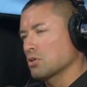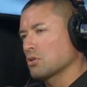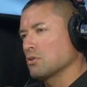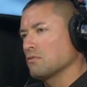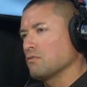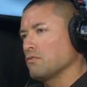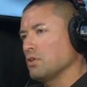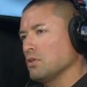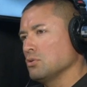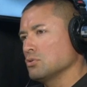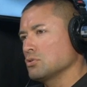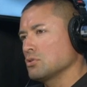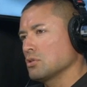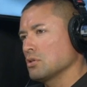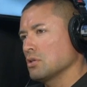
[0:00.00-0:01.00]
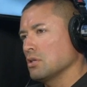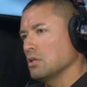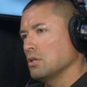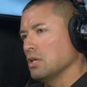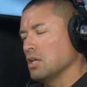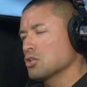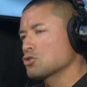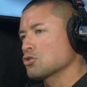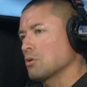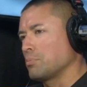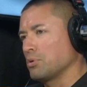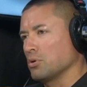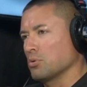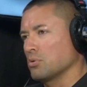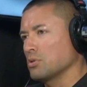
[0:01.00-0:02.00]
are confused
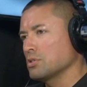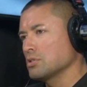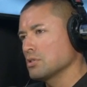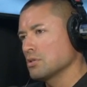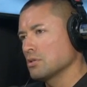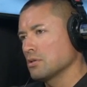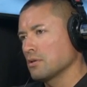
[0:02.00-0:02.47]
intrapreneurs.